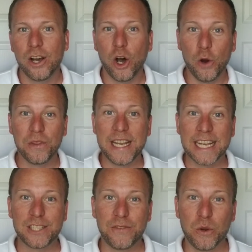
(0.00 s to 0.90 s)
Over the
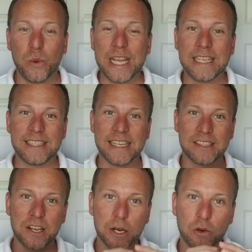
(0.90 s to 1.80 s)
next few weeks, it's
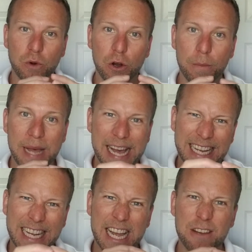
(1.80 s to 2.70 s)
going to grow back
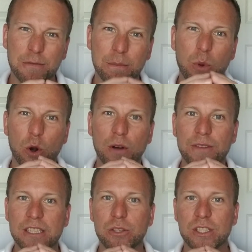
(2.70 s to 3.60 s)
and kind of morph
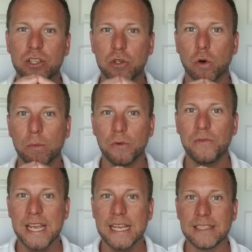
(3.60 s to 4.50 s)
into its normal
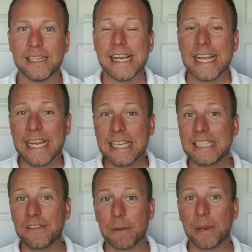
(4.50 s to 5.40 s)
phase. It is
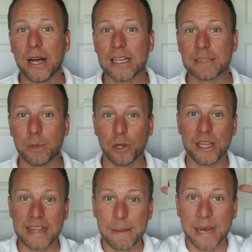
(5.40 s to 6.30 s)
even possible
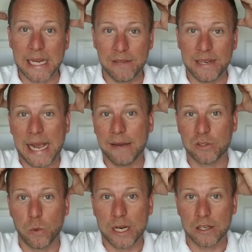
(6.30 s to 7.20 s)
that they might even have
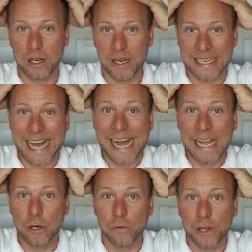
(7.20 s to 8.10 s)
to wear a
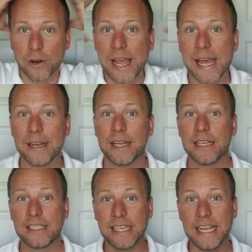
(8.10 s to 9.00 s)
guide over their head
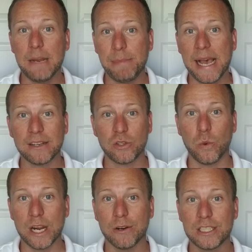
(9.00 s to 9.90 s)
to get it back to
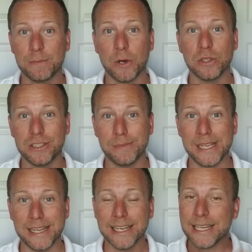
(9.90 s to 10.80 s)
where it's supposed to
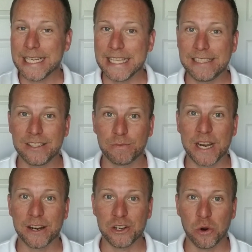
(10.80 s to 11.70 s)
be. And this is
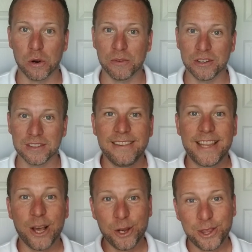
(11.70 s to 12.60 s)
very normal.
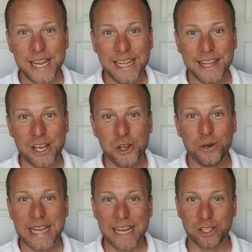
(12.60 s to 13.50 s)
The other thing that new
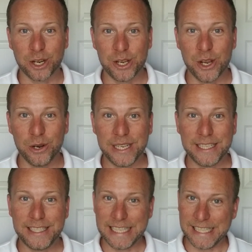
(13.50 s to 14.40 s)
dads are going to
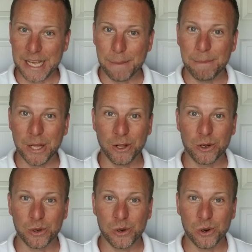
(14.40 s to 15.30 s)
notice is the
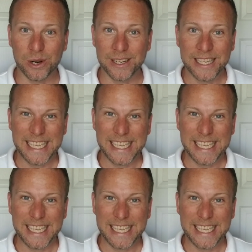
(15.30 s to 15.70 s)
umbilical cord.